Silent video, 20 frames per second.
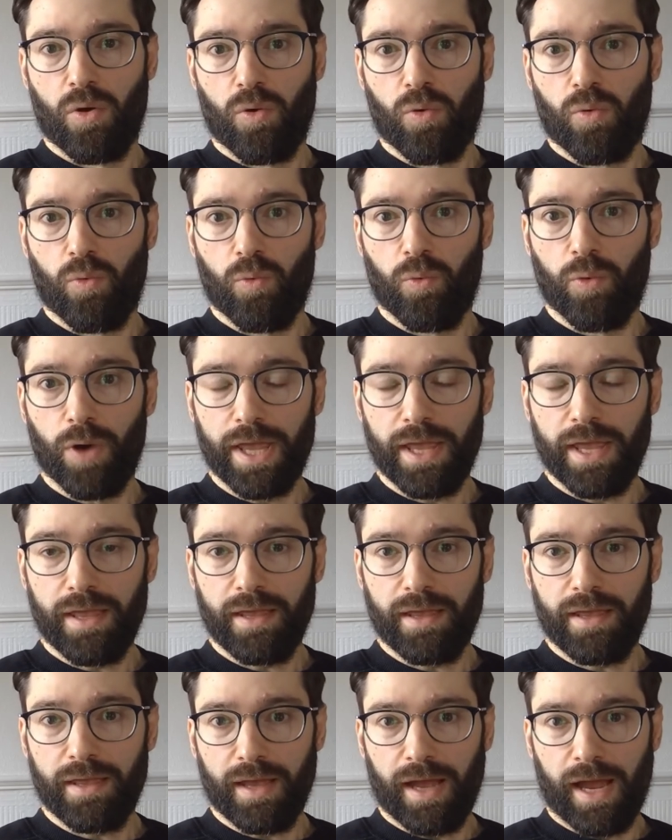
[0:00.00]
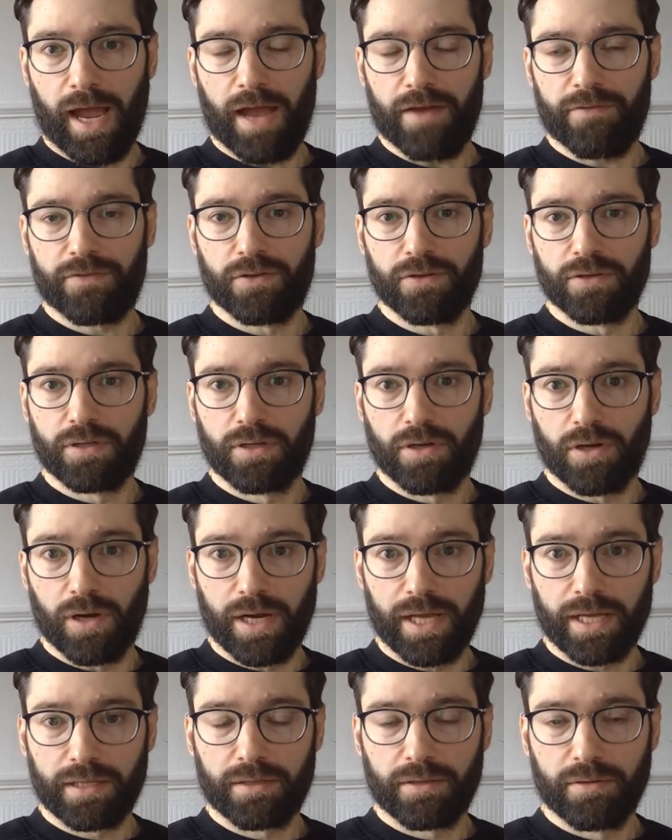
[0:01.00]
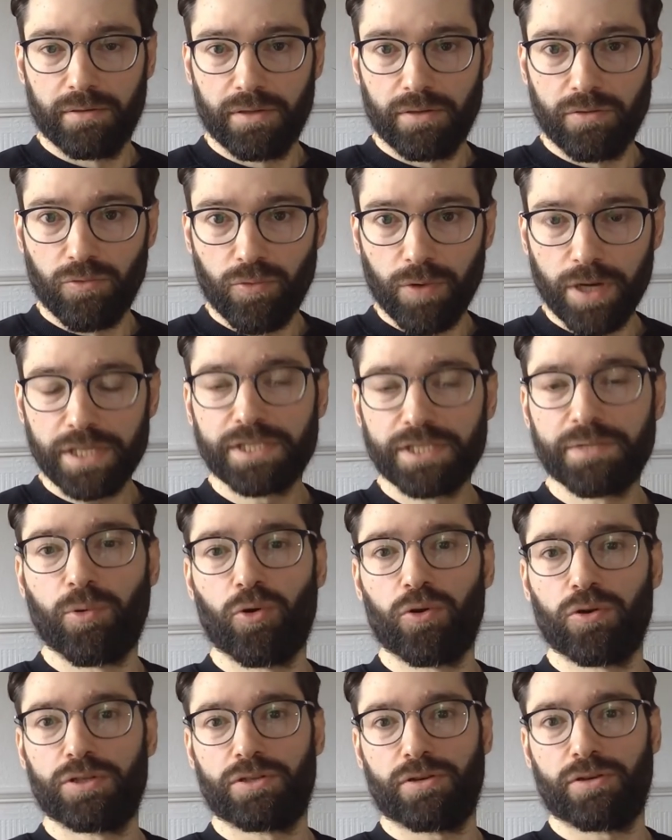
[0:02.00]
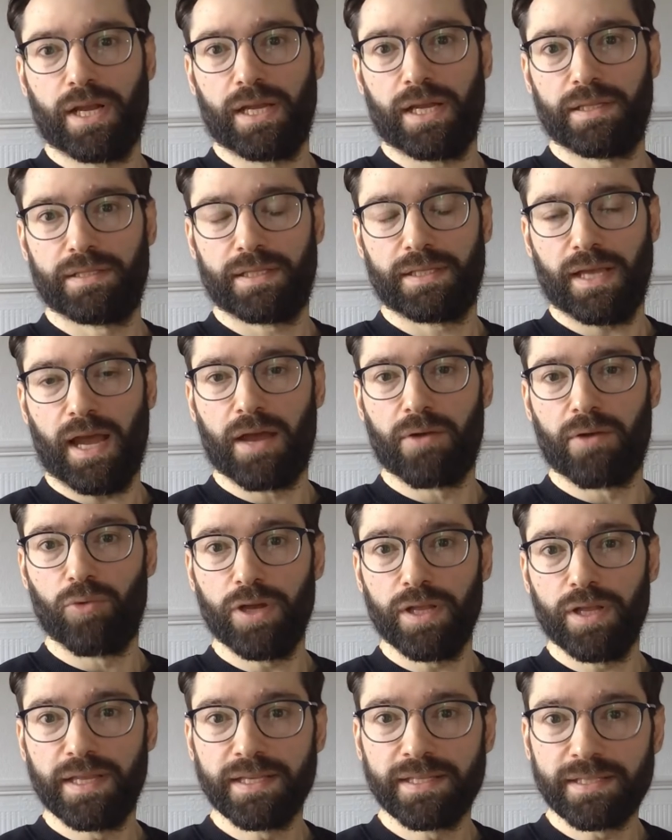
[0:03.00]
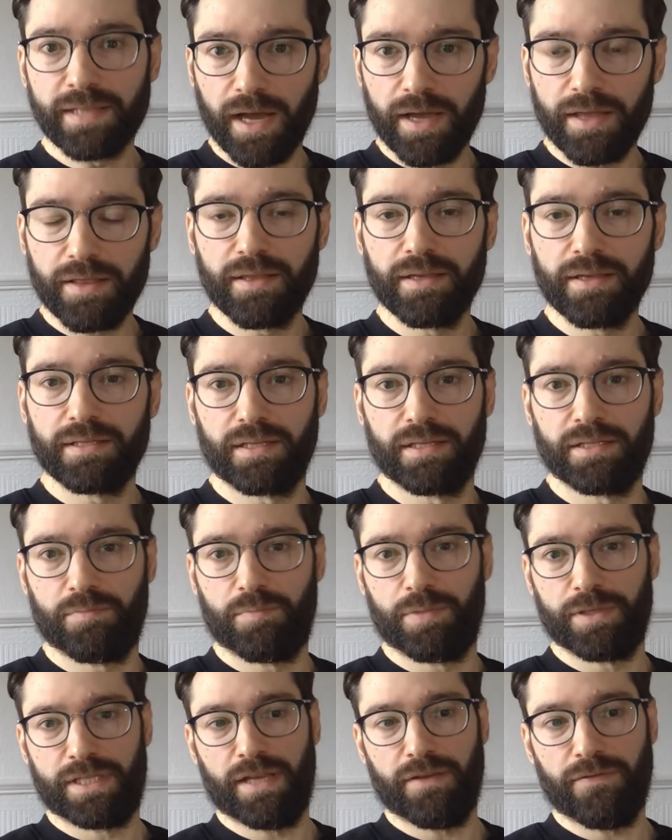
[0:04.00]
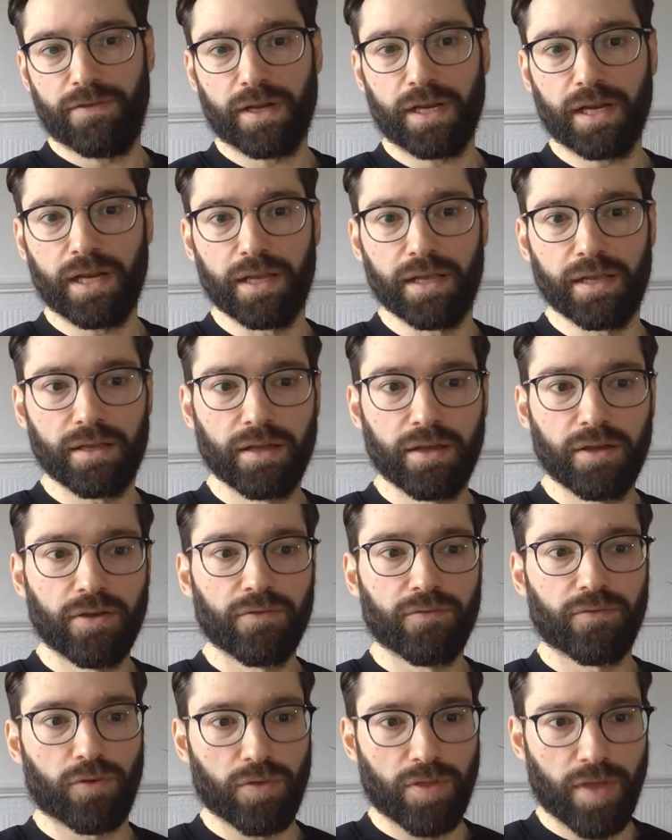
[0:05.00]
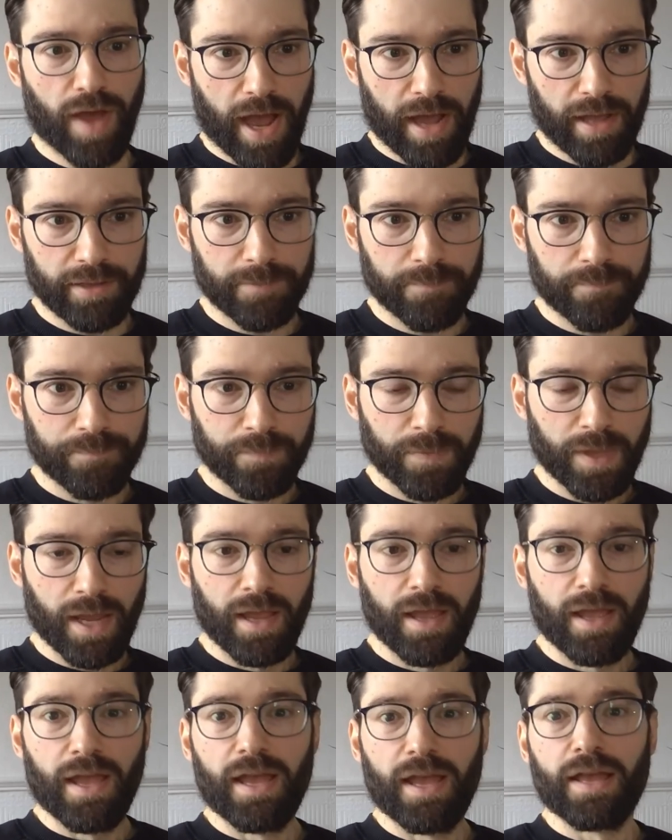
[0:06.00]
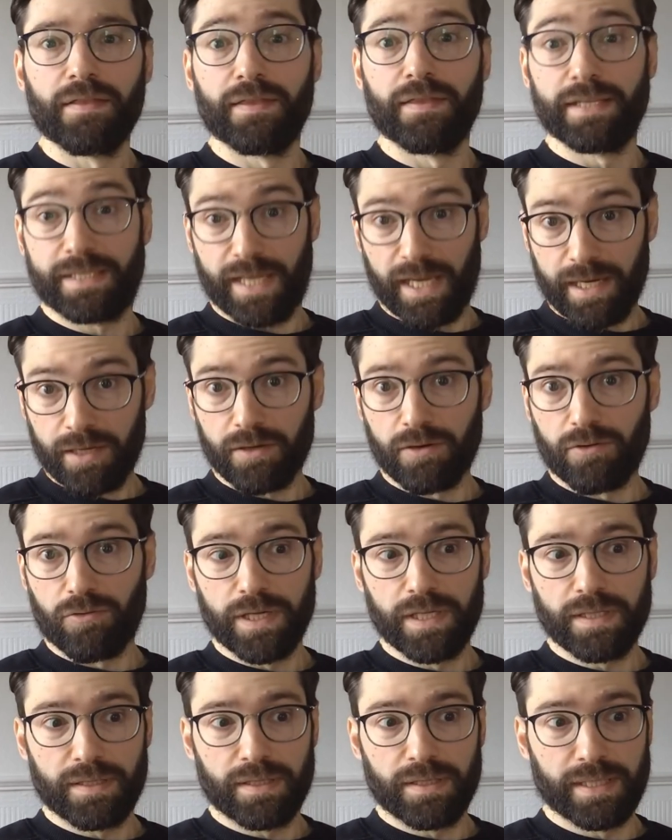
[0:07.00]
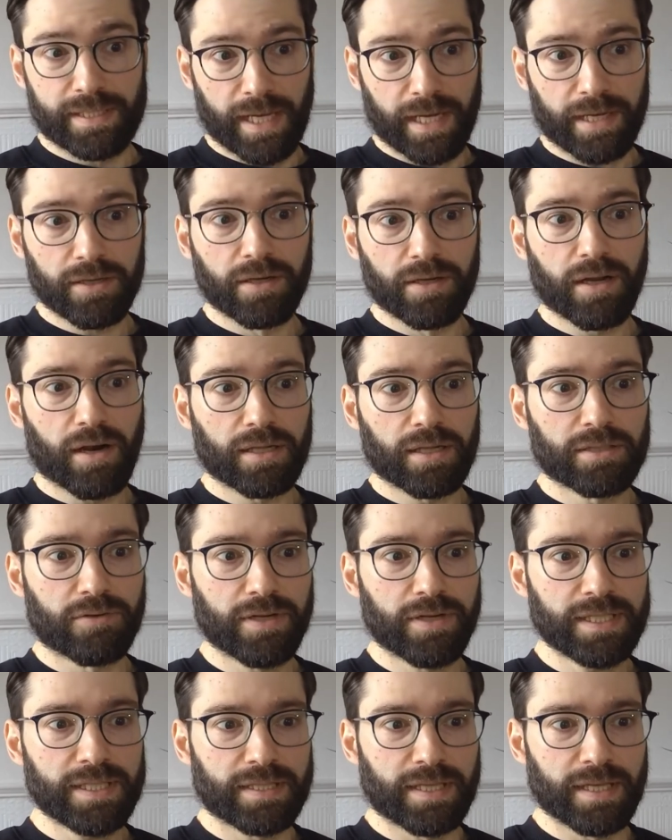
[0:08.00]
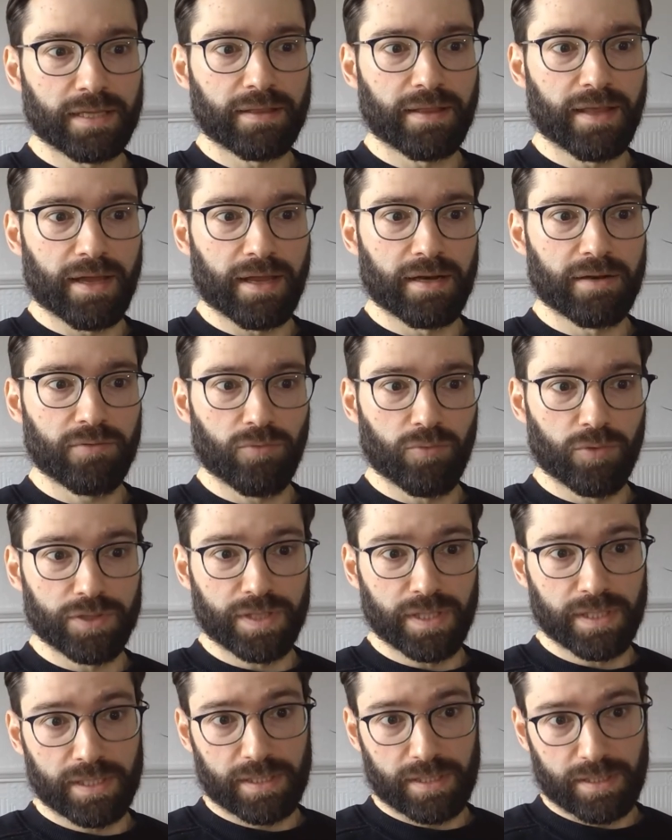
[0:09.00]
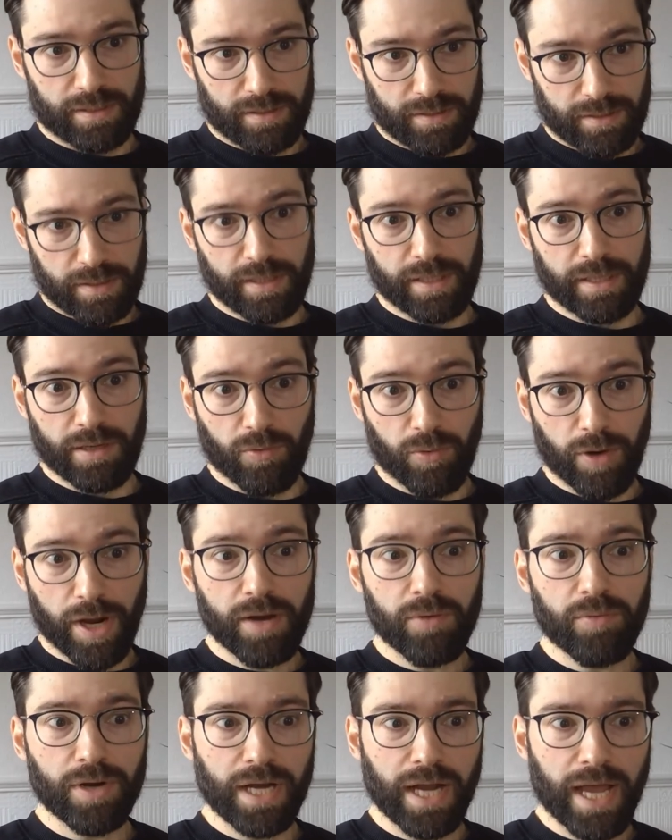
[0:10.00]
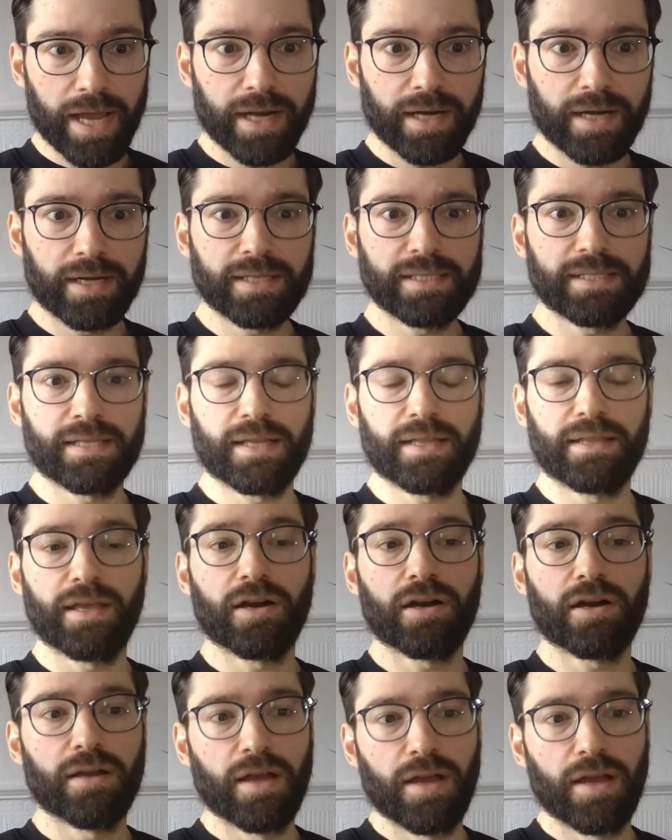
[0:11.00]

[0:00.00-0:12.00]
we have to collect rich portraits and we design this specifically for that. The second re- the second characteristic then, which is in a way related, is that they're